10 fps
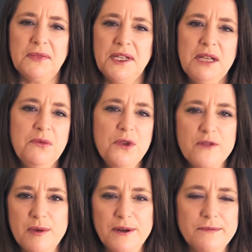
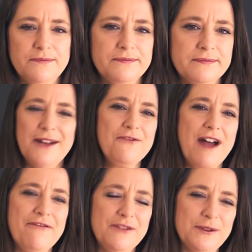immovable,
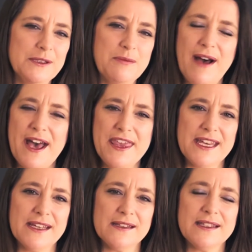unruffled by
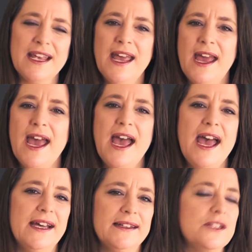things,
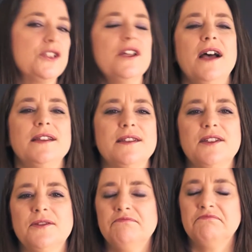and just